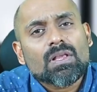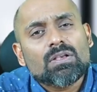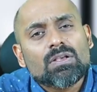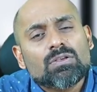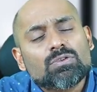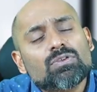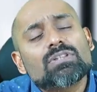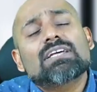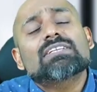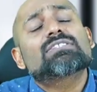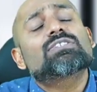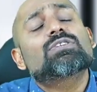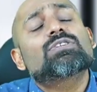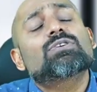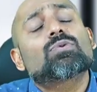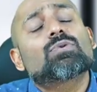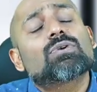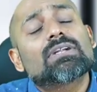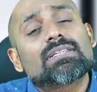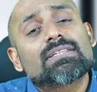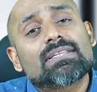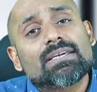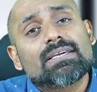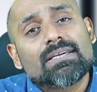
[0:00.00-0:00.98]
So that's the
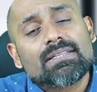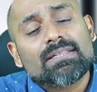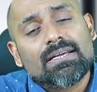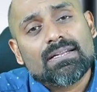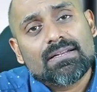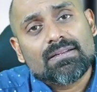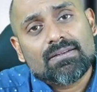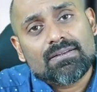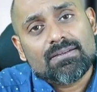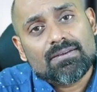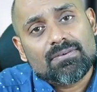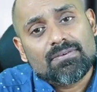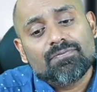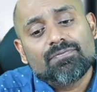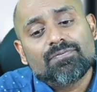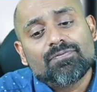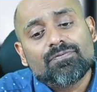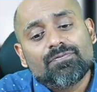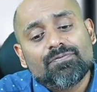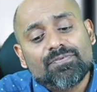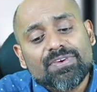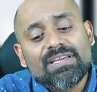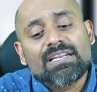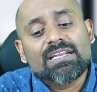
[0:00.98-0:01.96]
only thing that
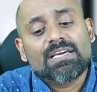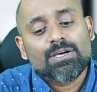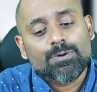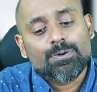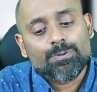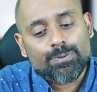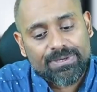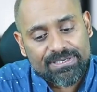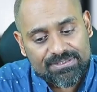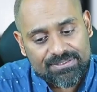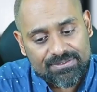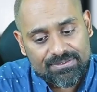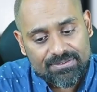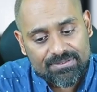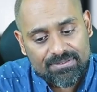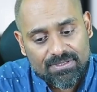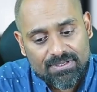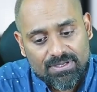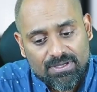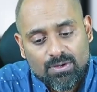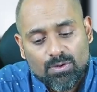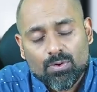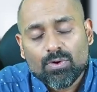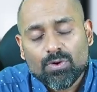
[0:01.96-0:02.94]
we request.
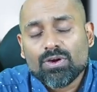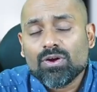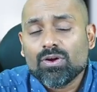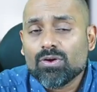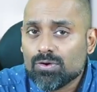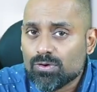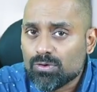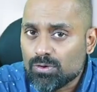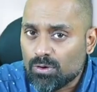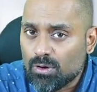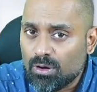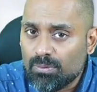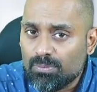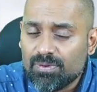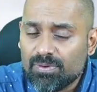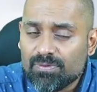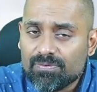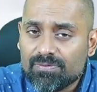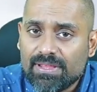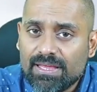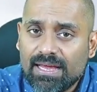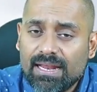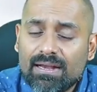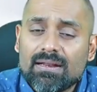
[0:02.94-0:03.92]
Okay, on top
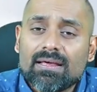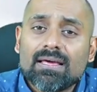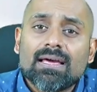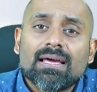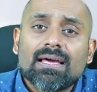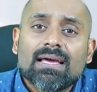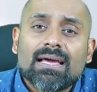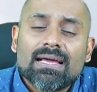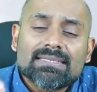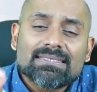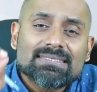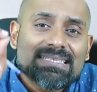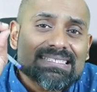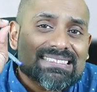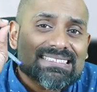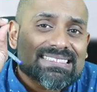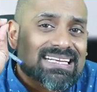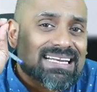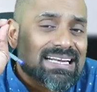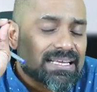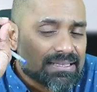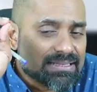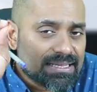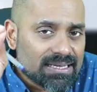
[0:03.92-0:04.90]
of that, just
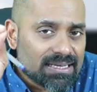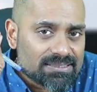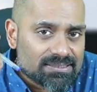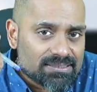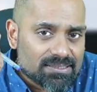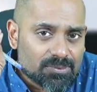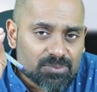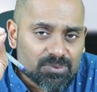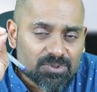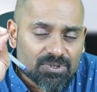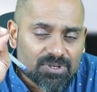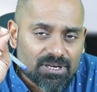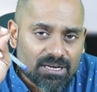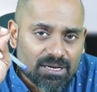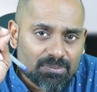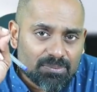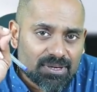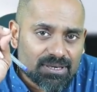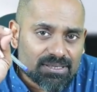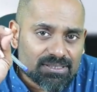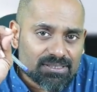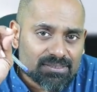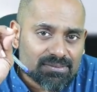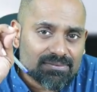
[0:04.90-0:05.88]
click that subscribe
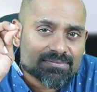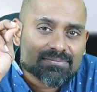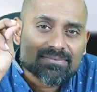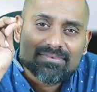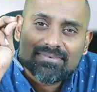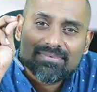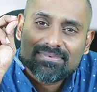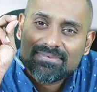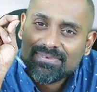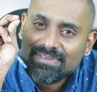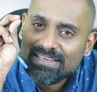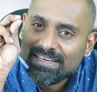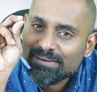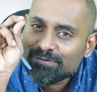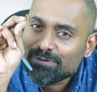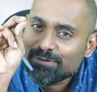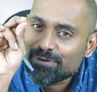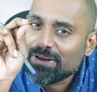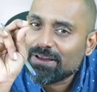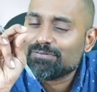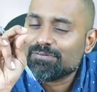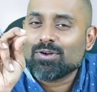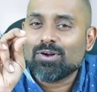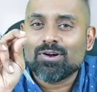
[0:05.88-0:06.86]
button. If
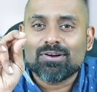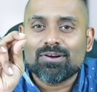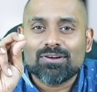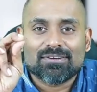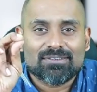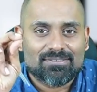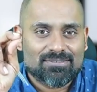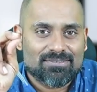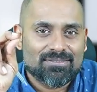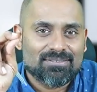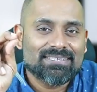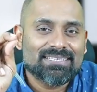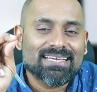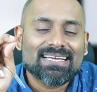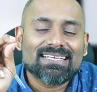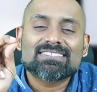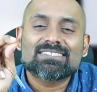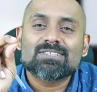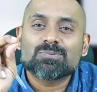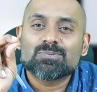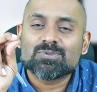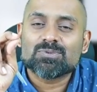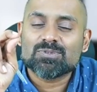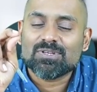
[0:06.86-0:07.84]
you have not yet
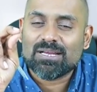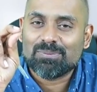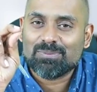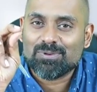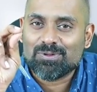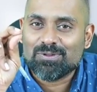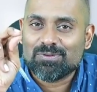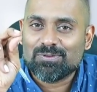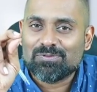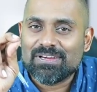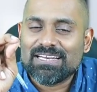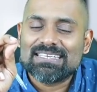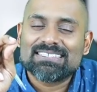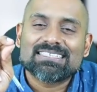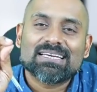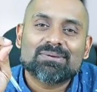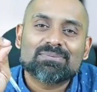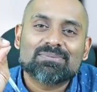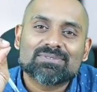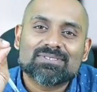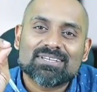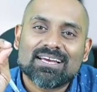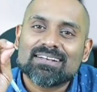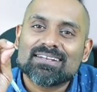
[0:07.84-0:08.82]
subscribed to the very
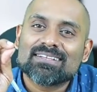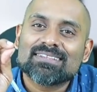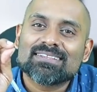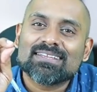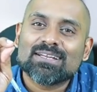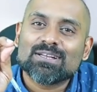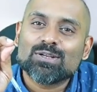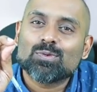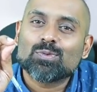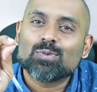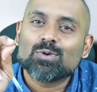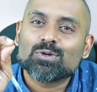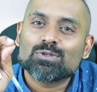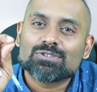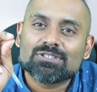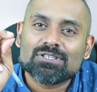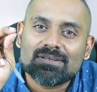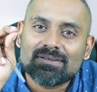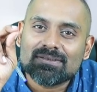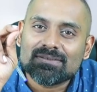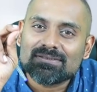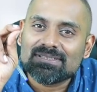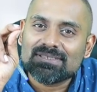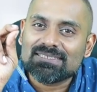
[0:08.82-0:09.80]
same channel that you're
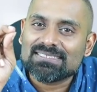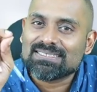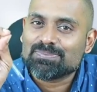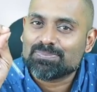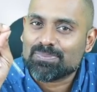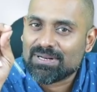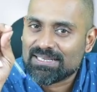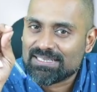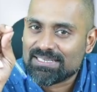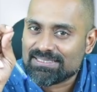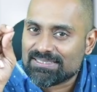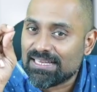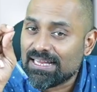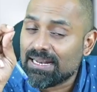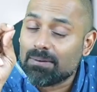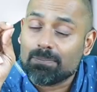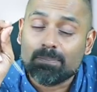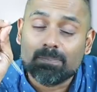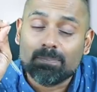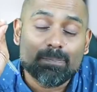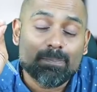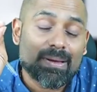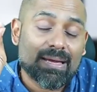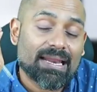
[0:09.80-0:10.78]
watching, just press
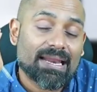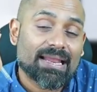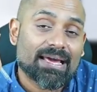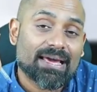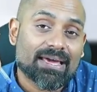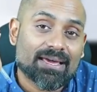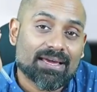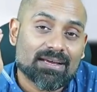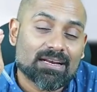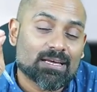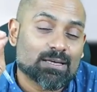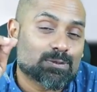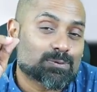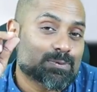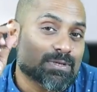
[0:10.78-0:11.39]
that bell icon as